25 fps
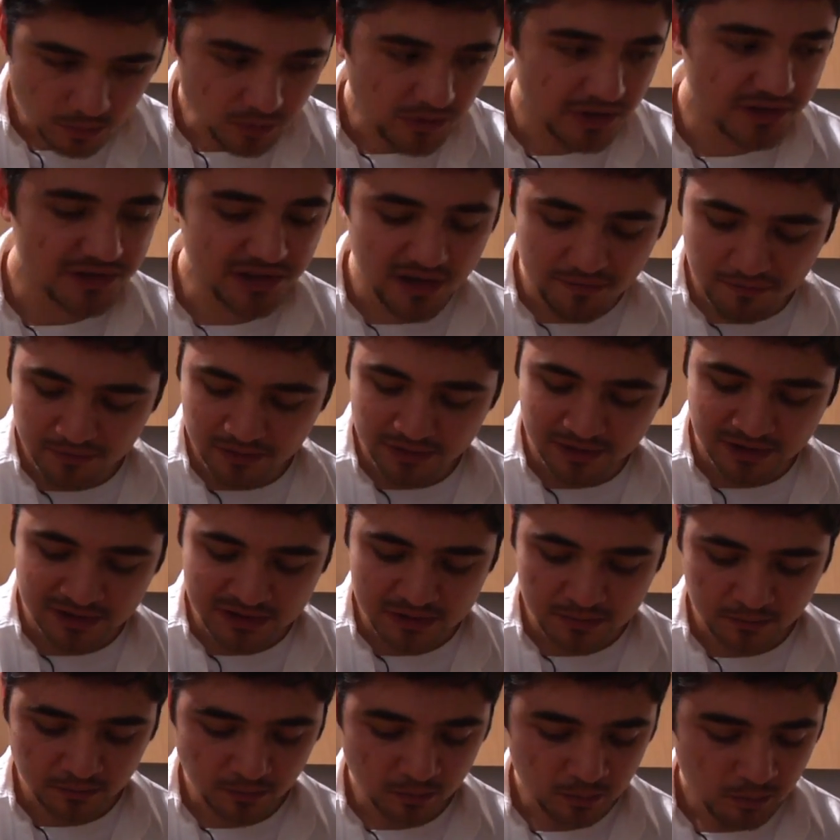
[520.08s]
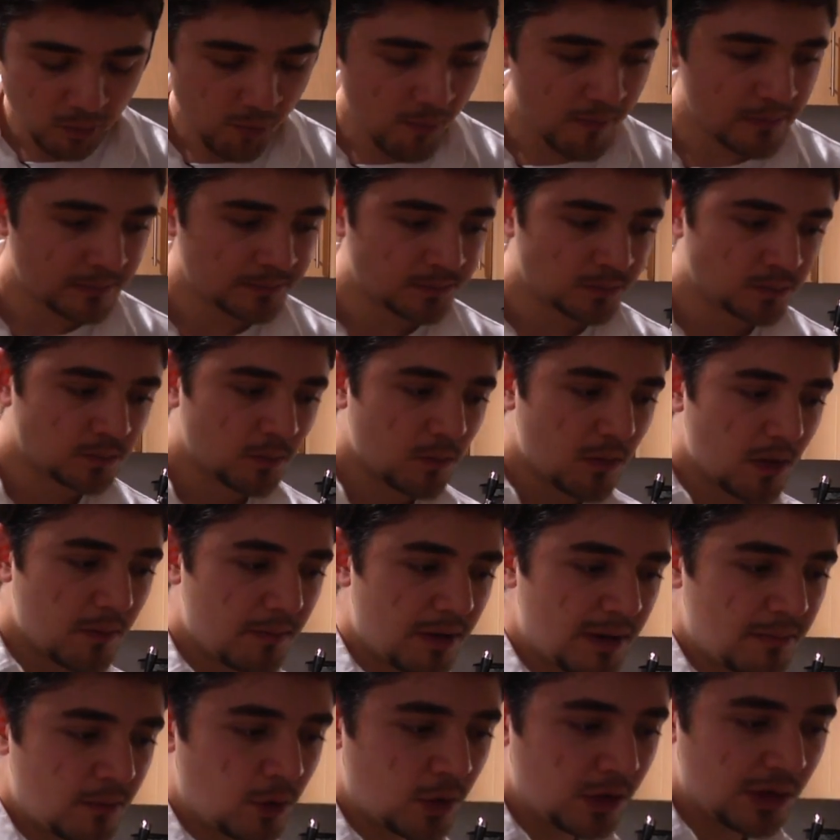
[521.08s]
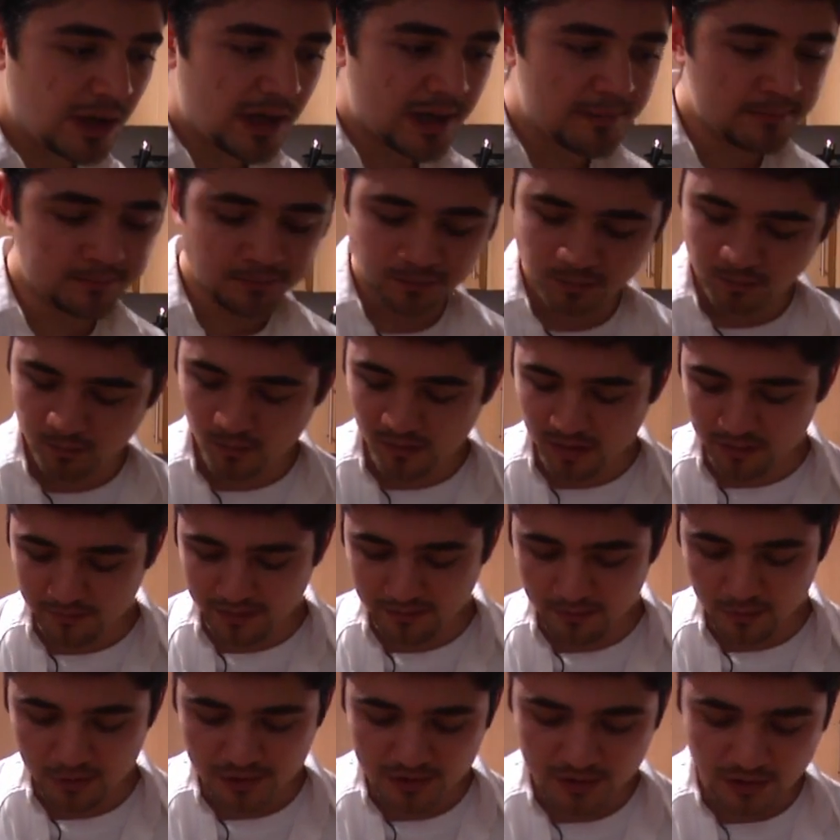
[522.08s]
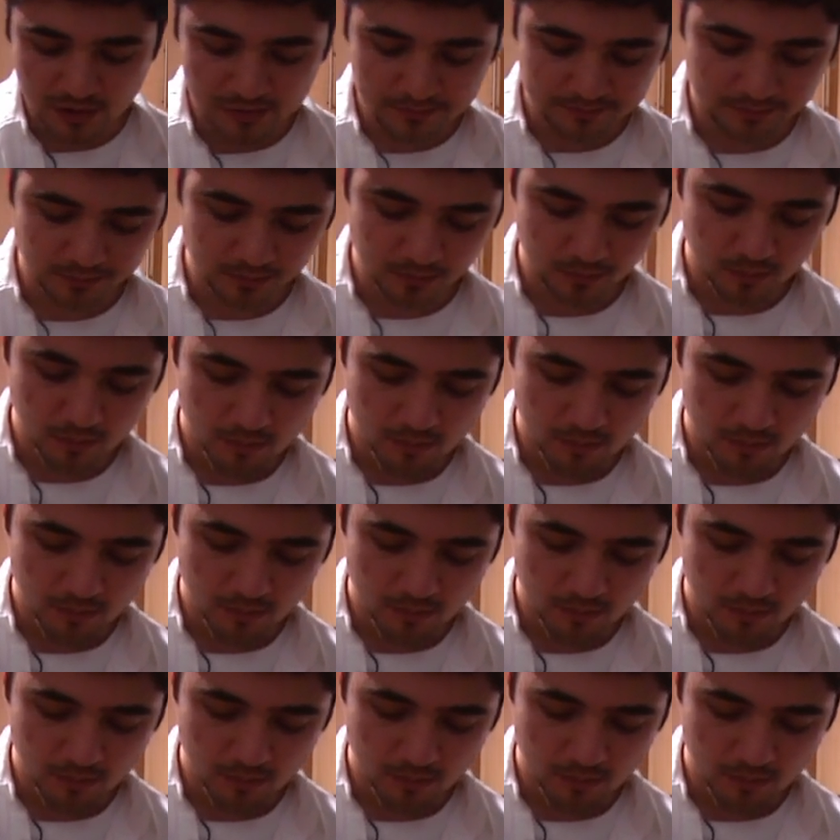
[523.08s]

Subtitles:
it definitely needs a bit more lime and a bit more salt.